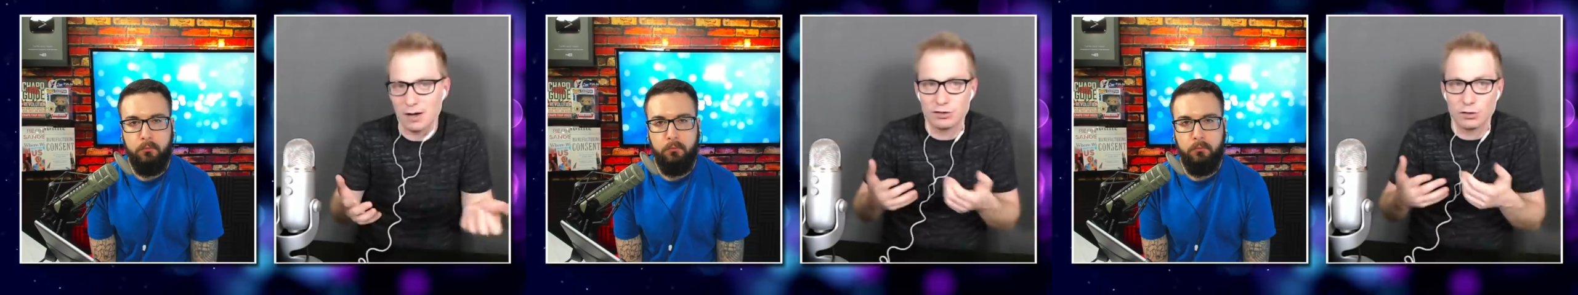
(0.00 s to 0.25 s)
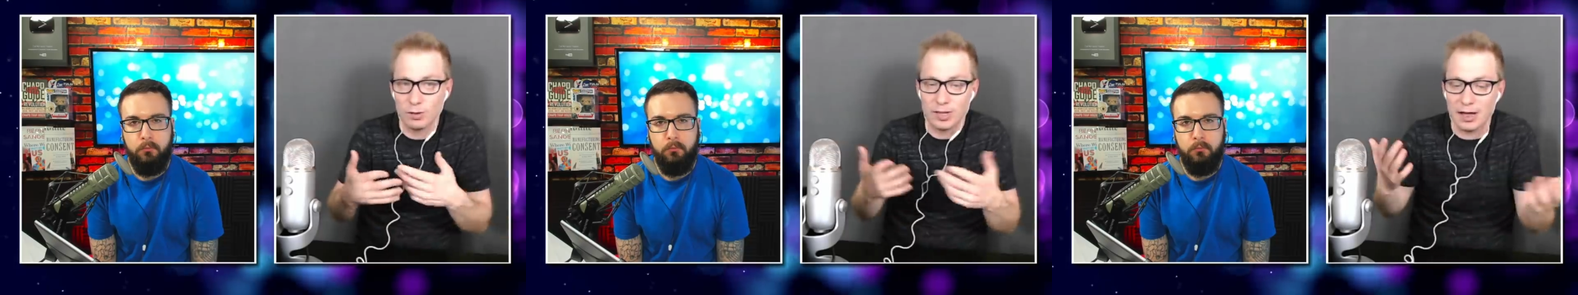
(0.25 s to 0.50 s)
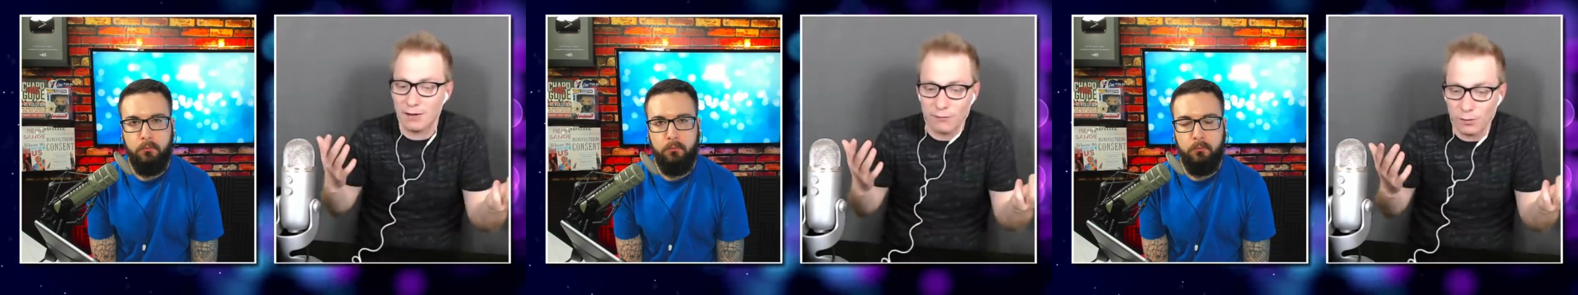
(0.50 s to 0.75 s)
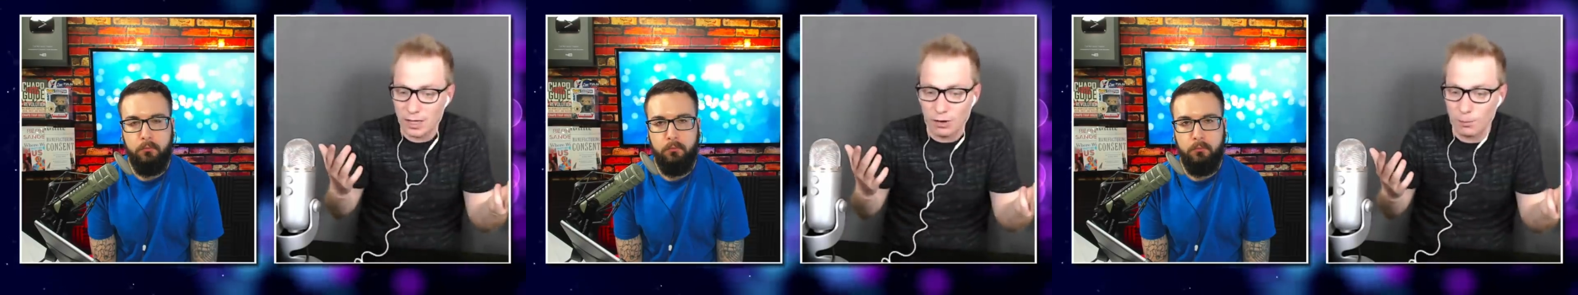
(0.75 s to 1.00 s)
Speaker 1: So without a free
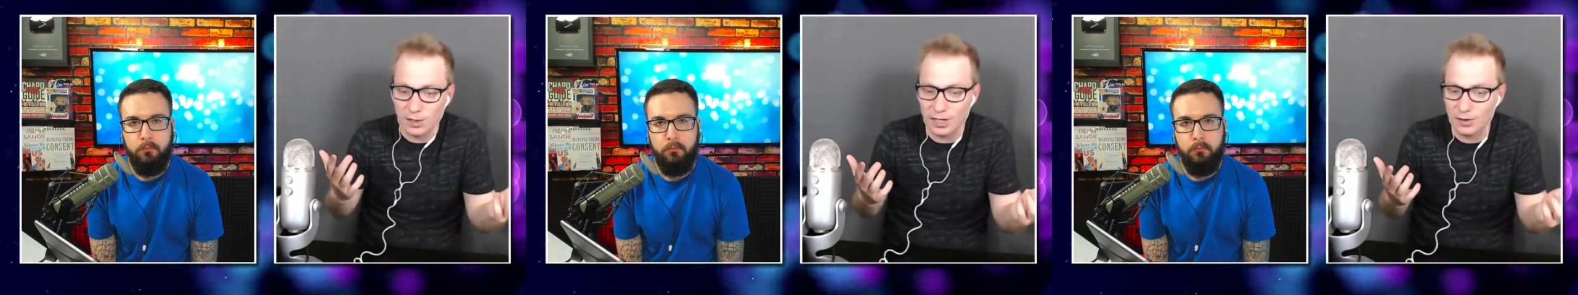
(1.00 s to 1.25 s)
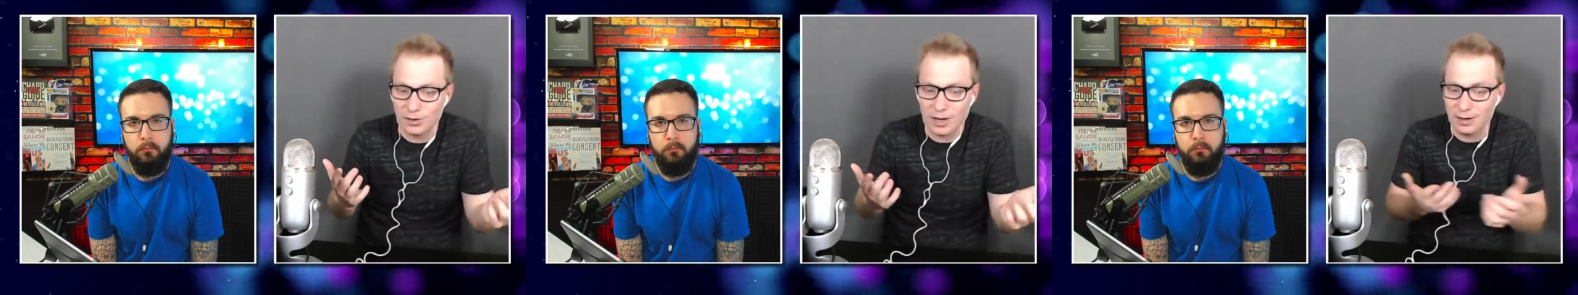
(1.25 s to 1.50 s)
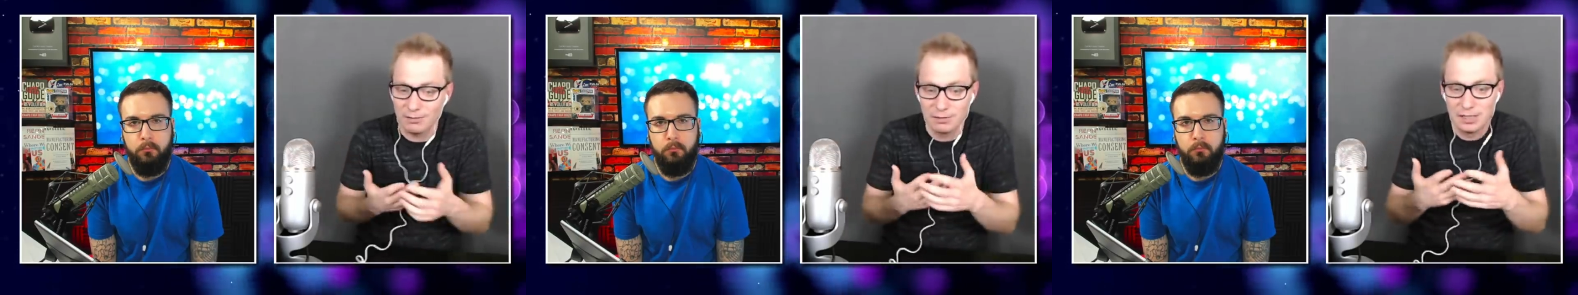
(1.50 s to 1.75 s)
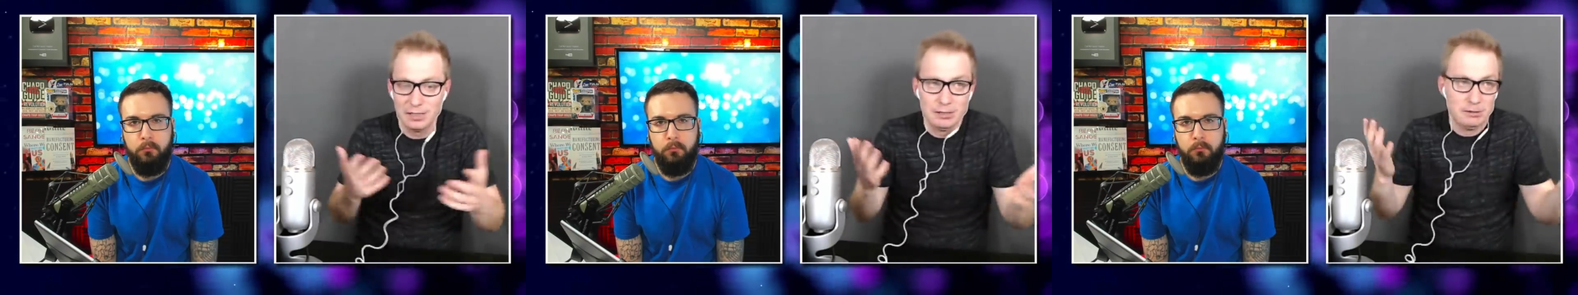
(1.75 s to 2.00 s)
and open internet,
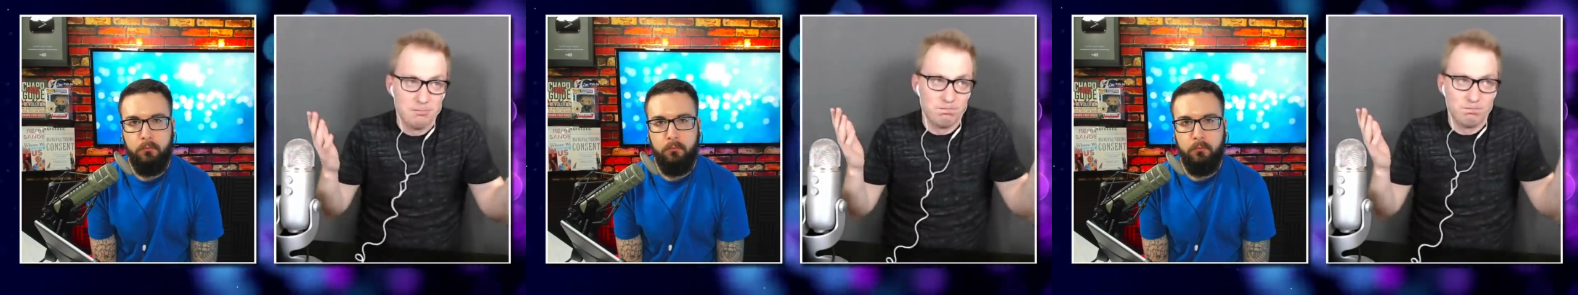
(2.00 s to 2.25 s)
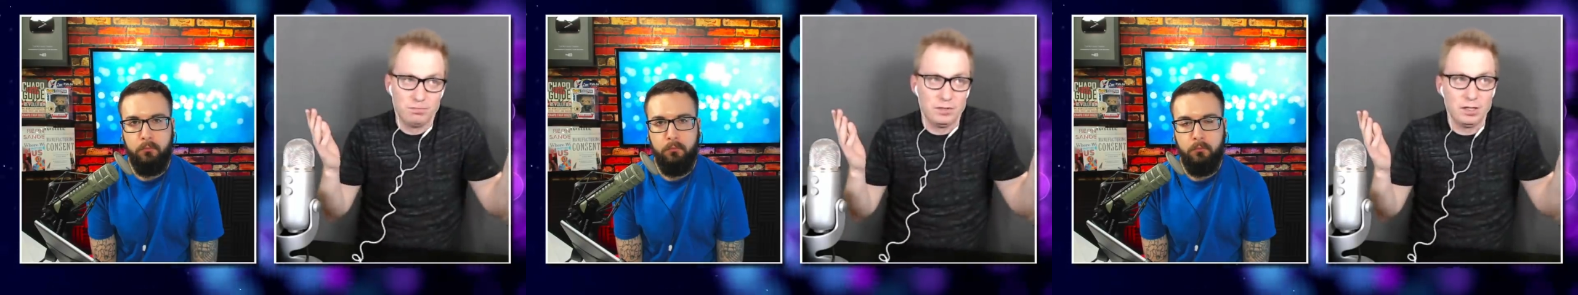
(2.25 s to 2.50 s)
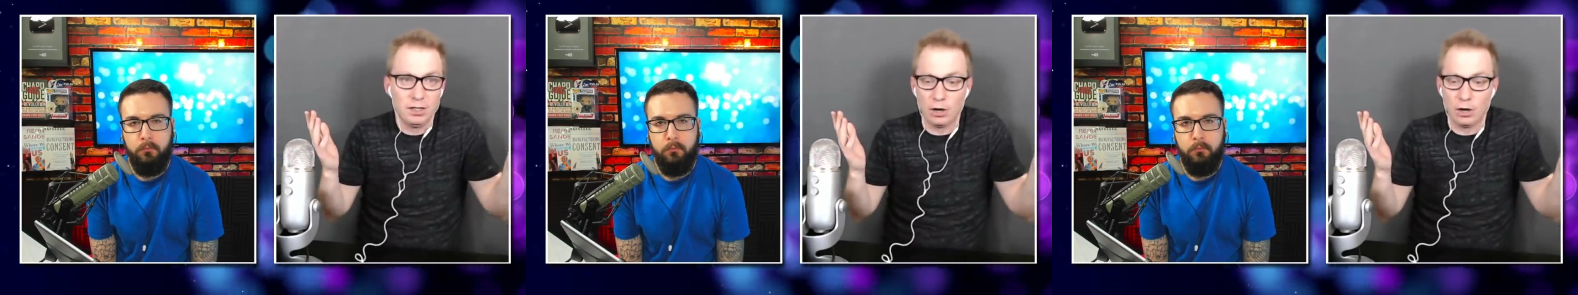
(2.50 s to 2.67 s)
you know